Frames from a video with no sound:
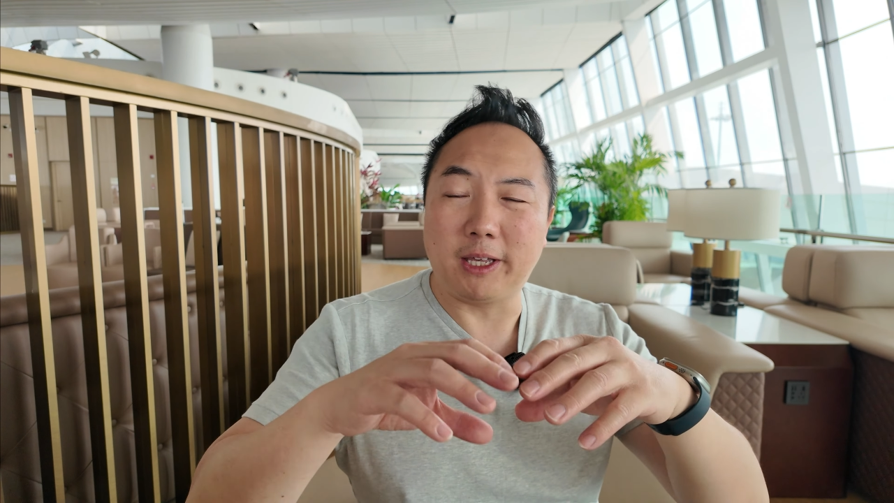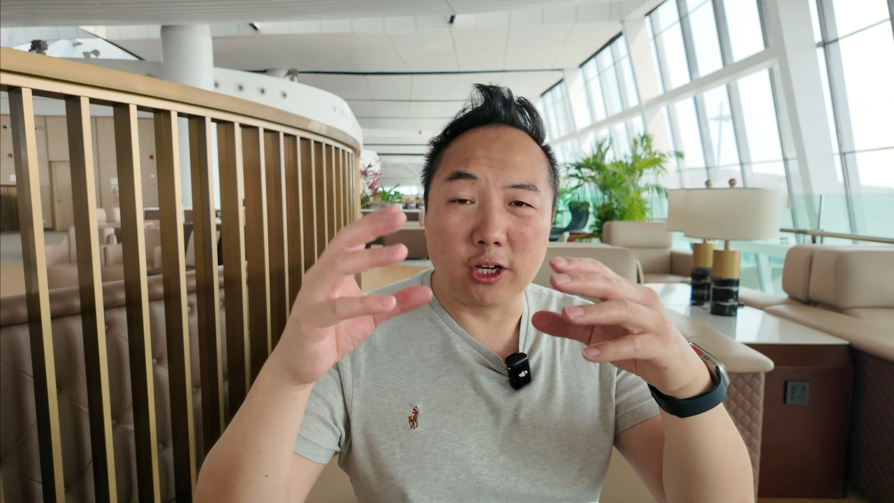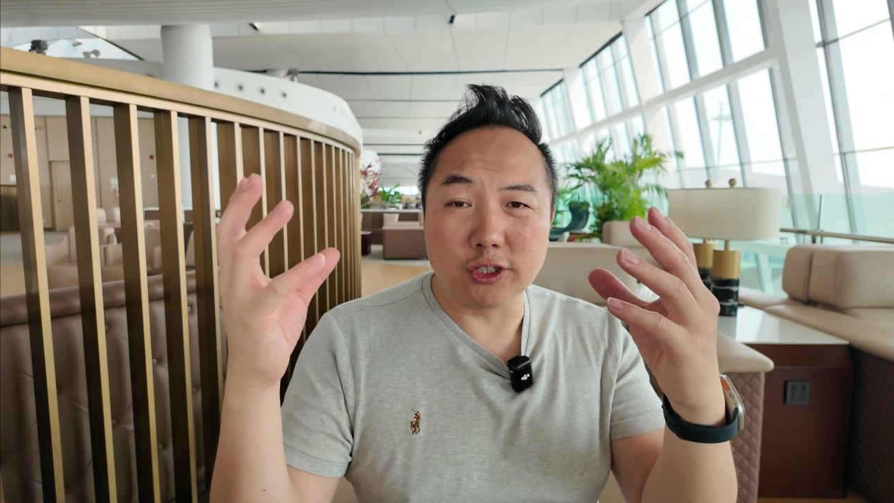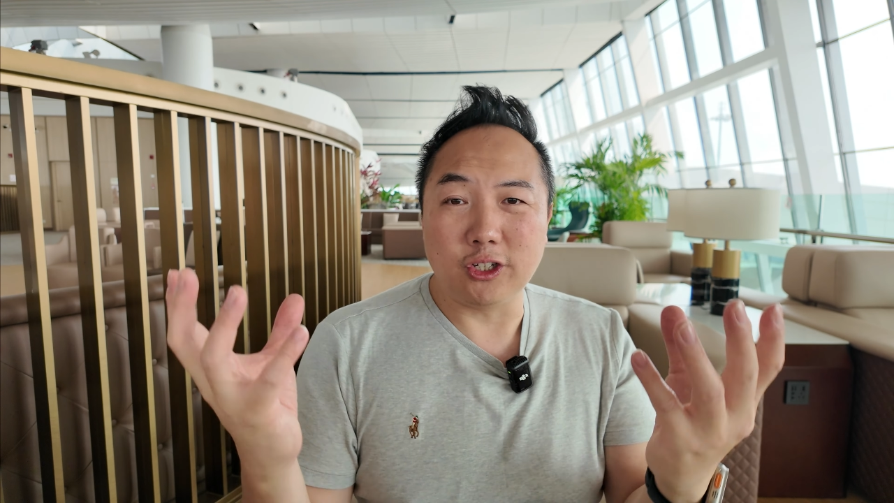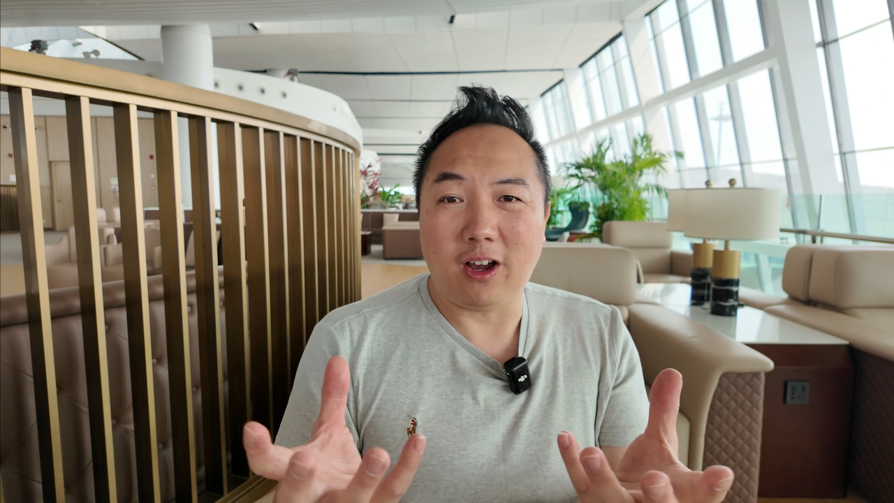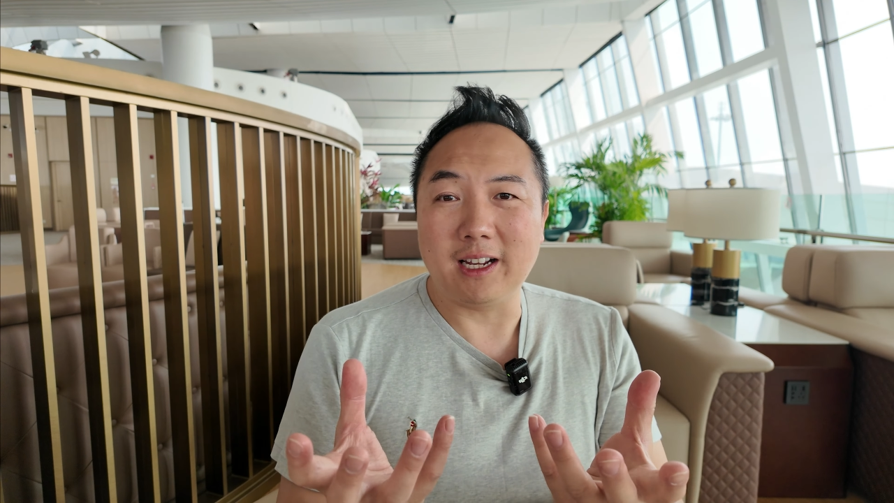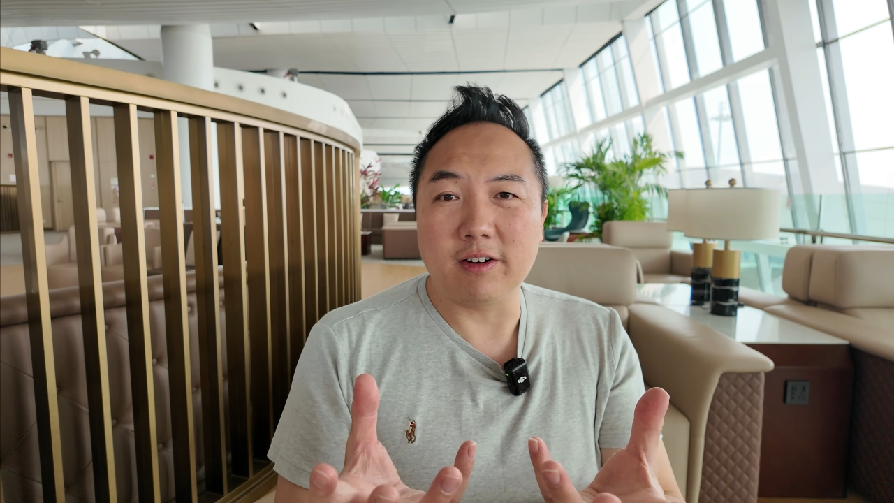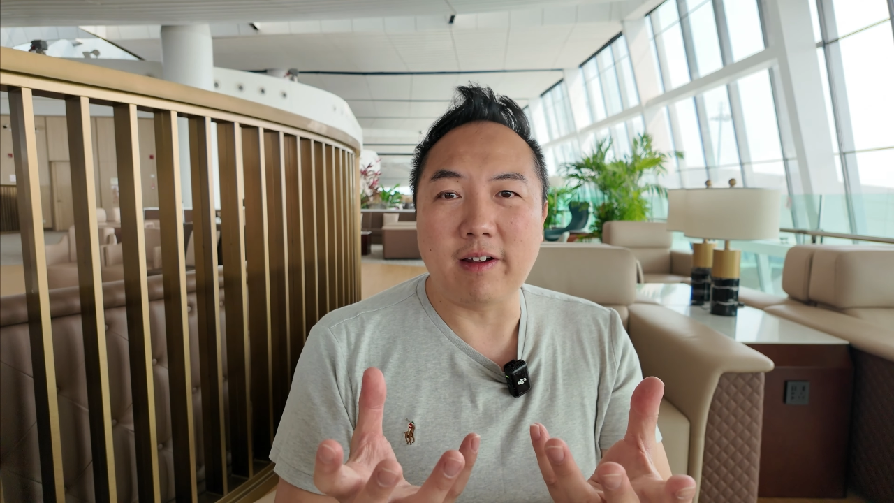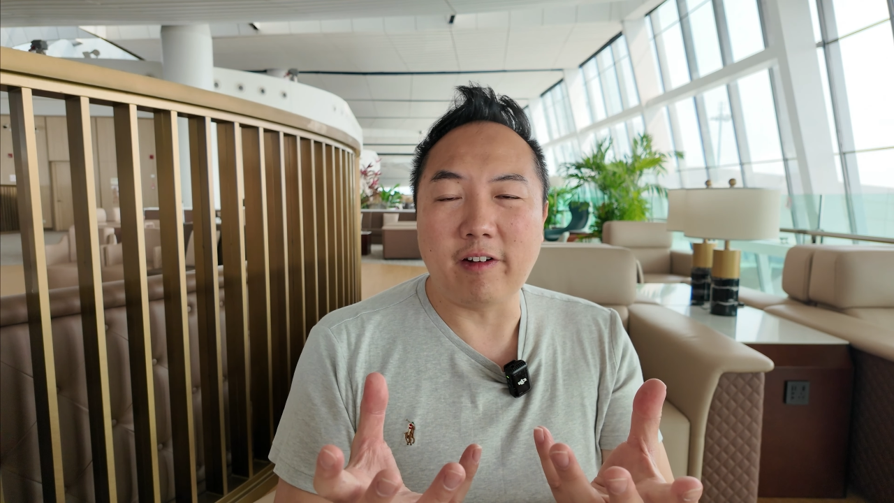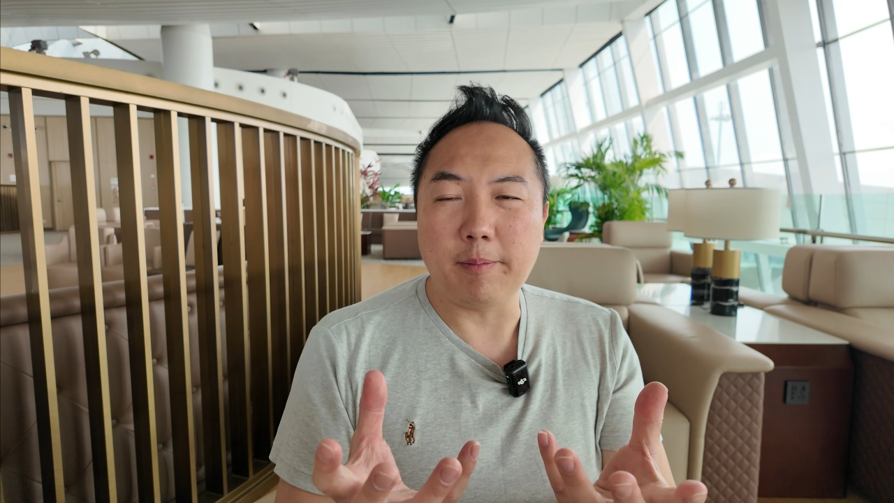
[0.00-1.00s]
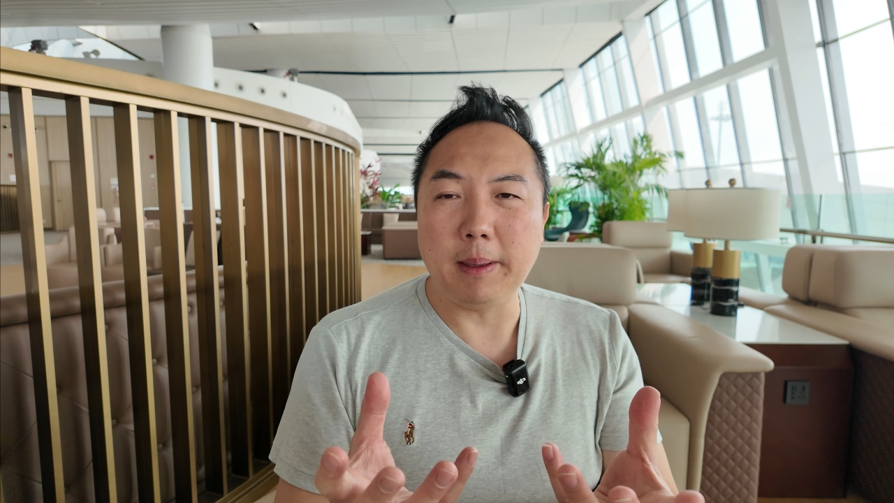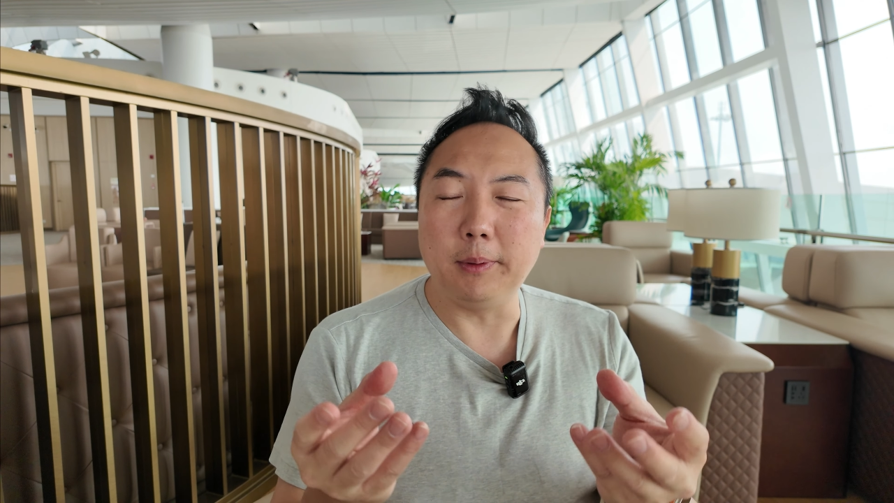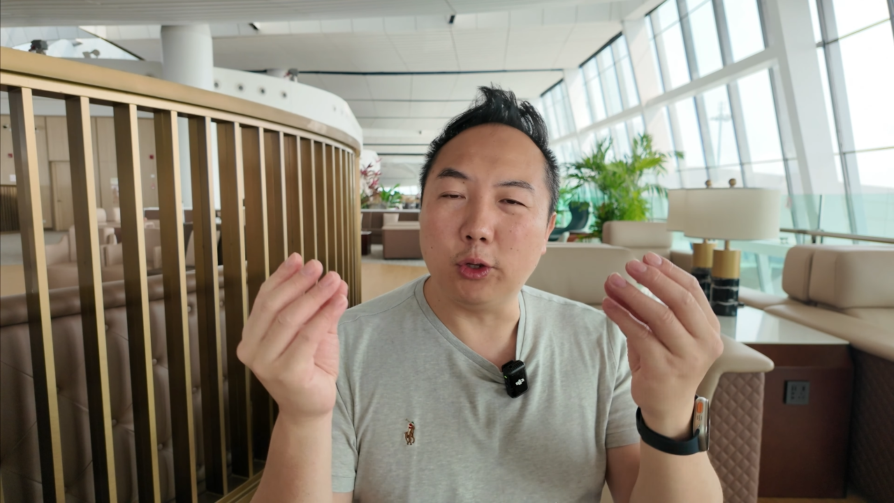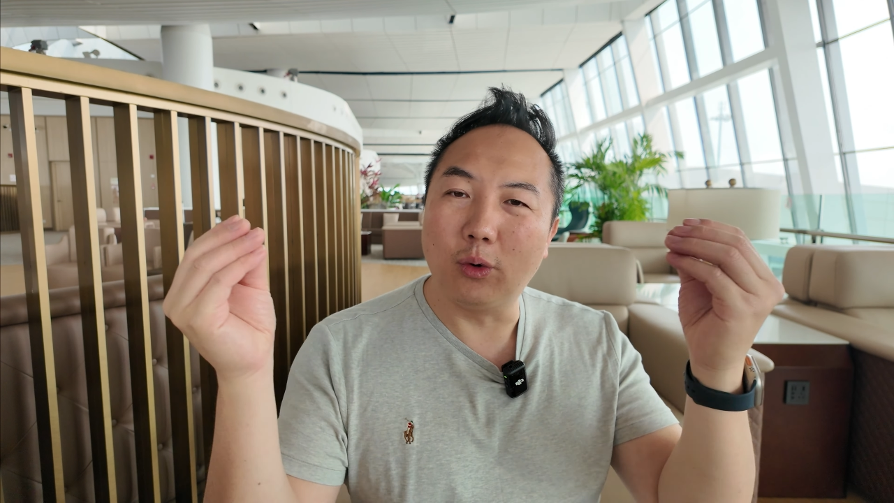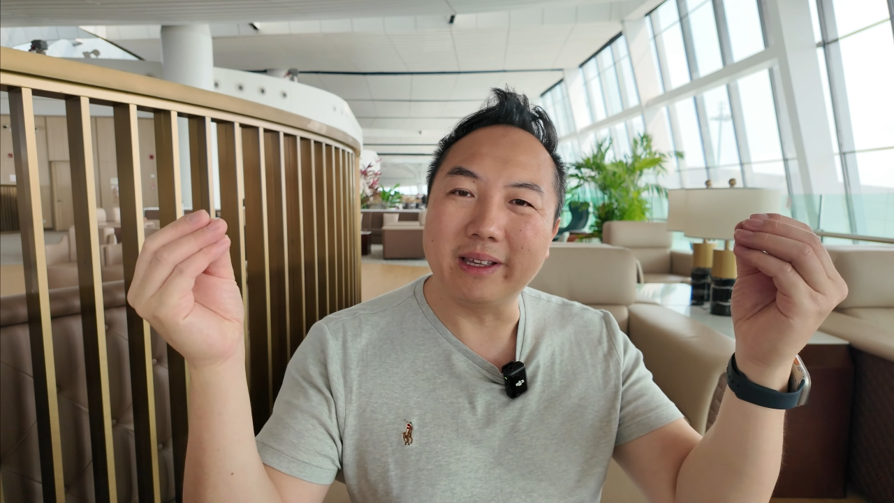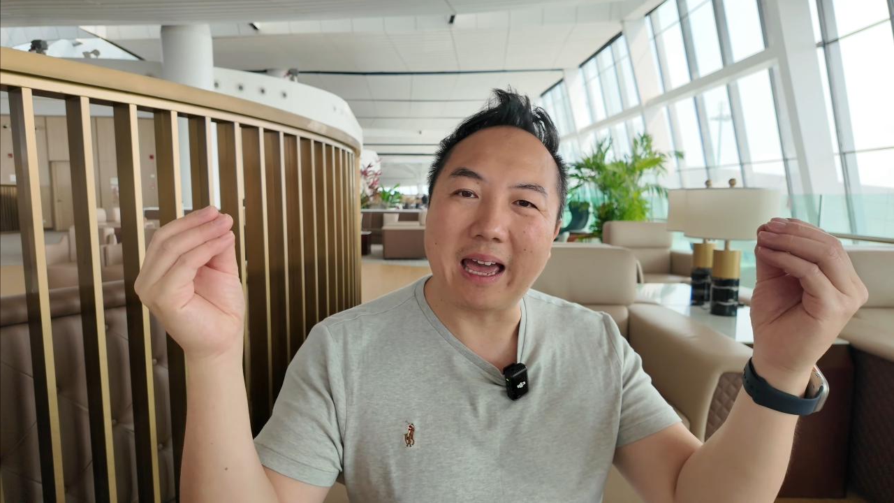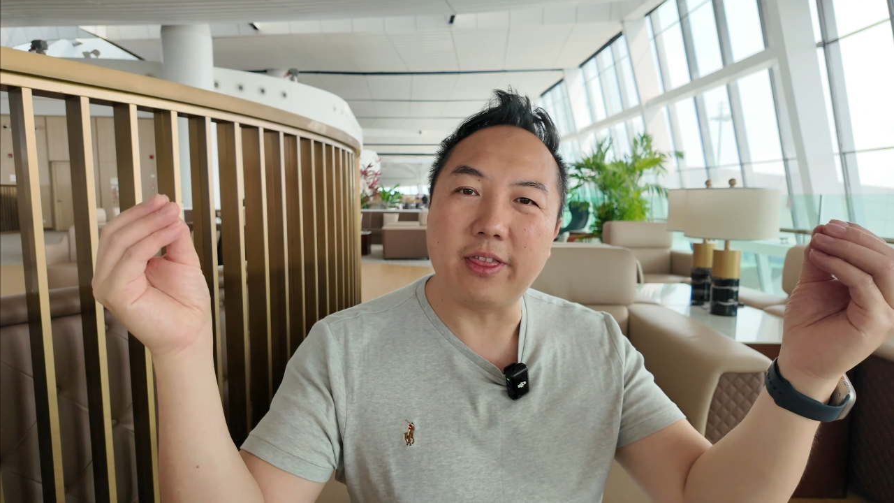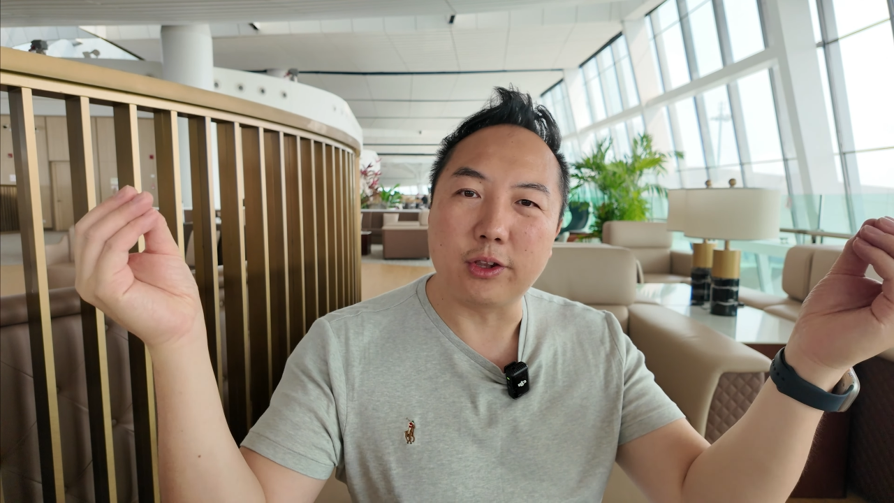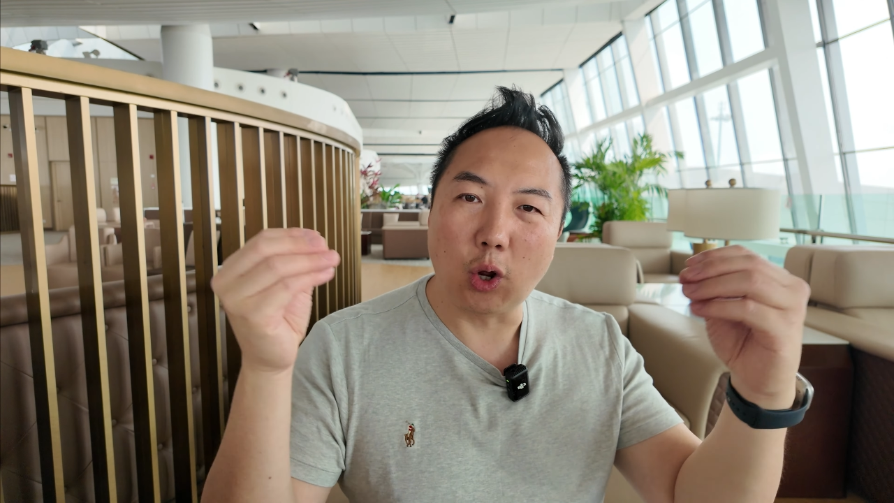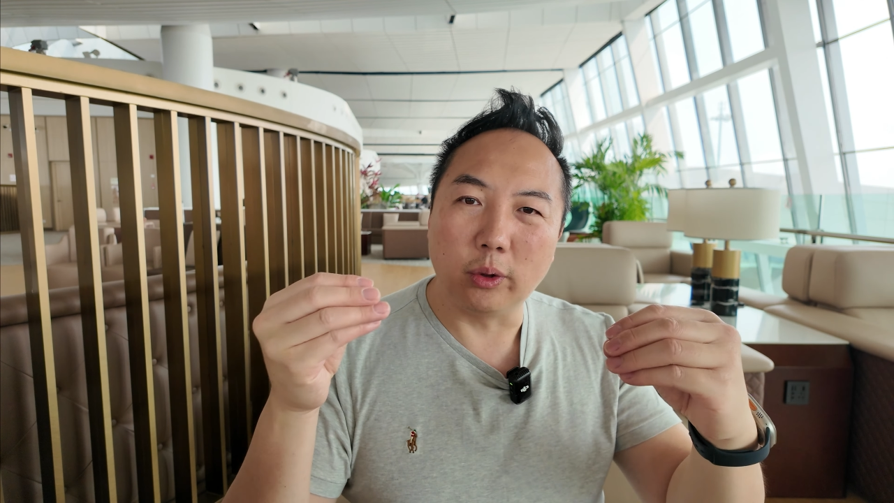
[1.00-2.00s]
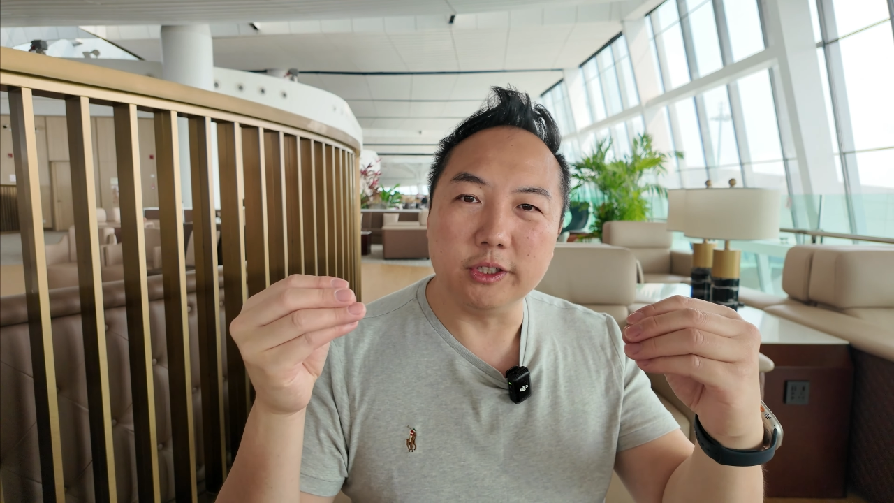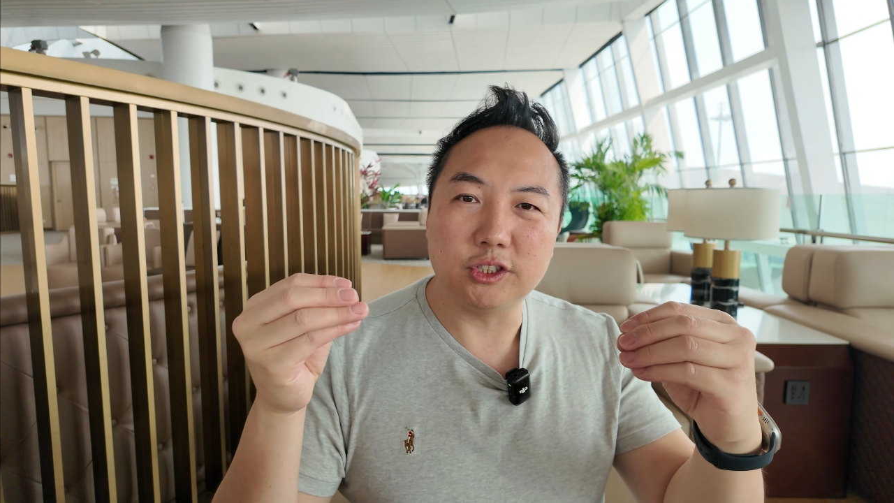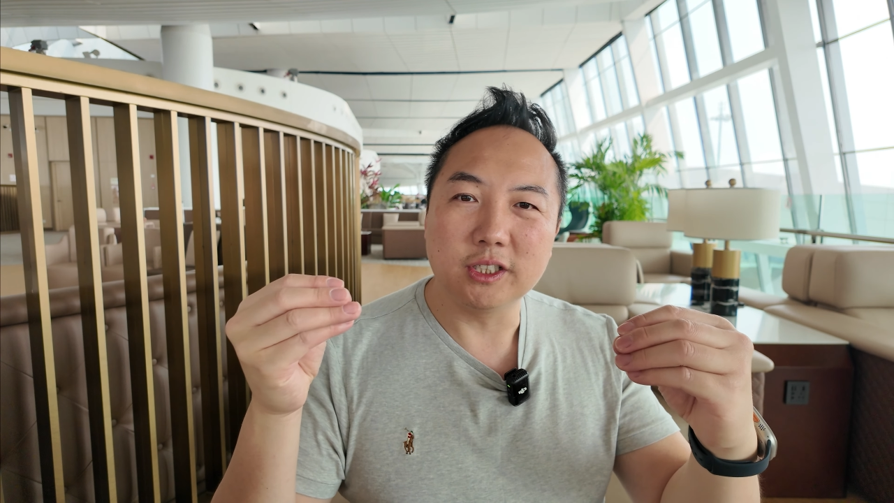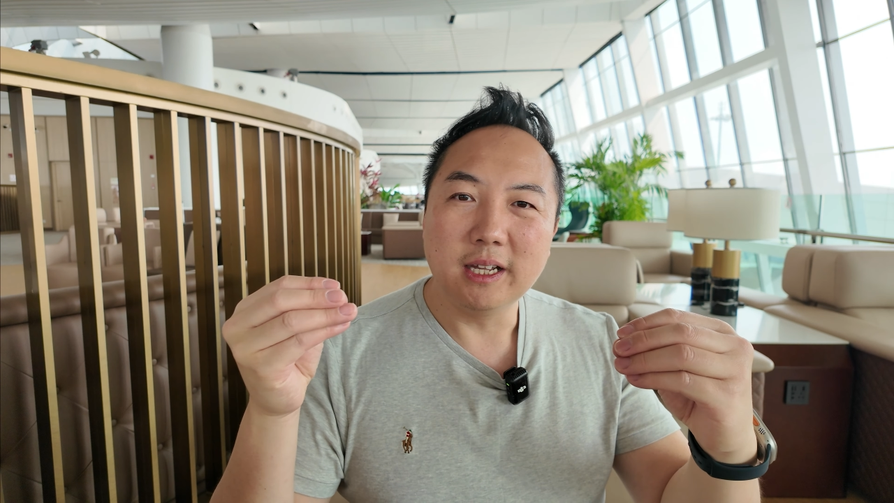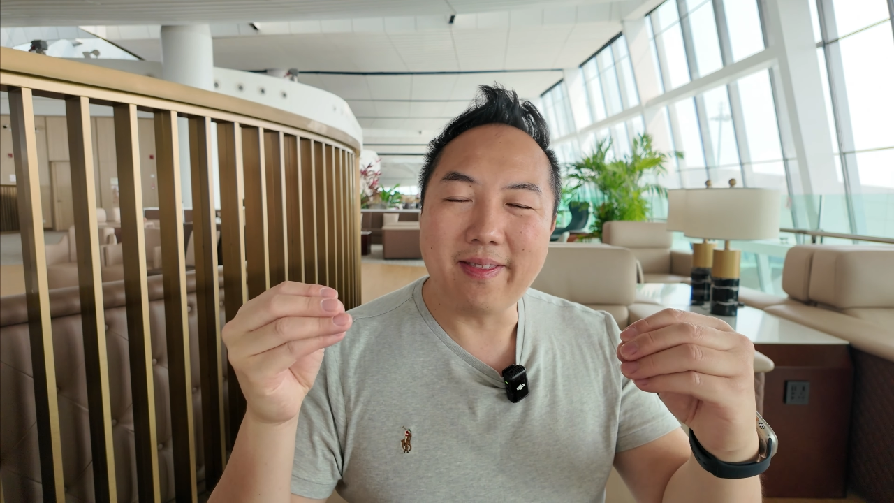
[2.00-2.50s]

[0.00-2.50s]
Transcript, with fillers: Because you're not hanging around the right people, you don't get the knowledge.